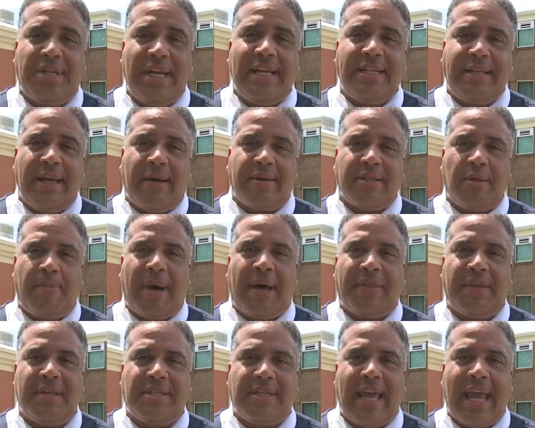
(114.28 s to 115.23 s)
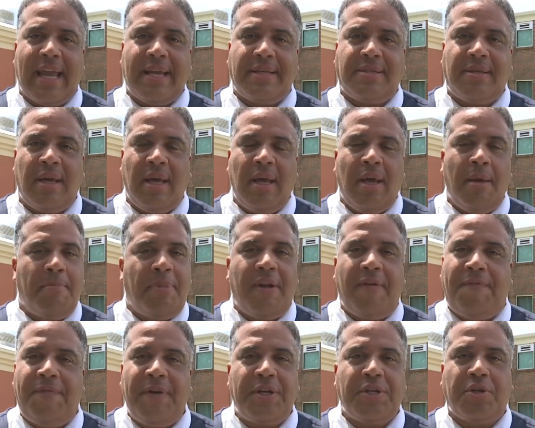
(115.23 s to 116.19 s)
details about this case,
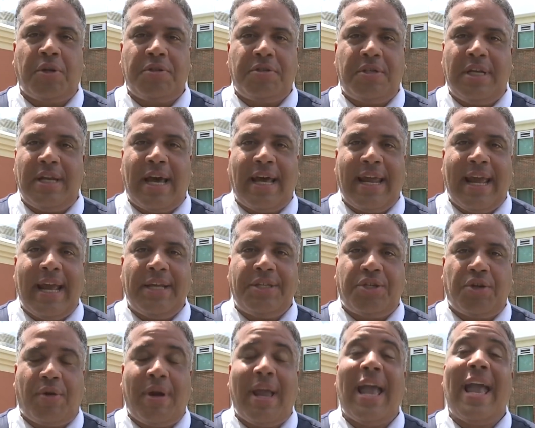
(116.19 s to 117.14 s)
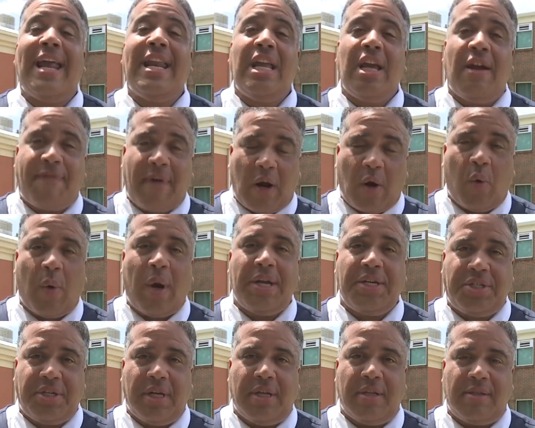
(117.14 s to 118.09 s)
but officials did not answer any of our
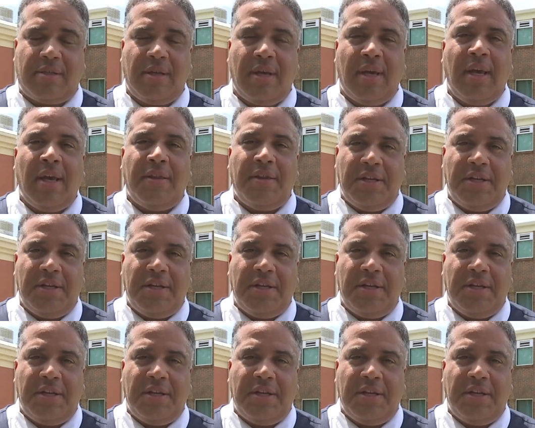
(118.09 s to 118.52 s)
questions.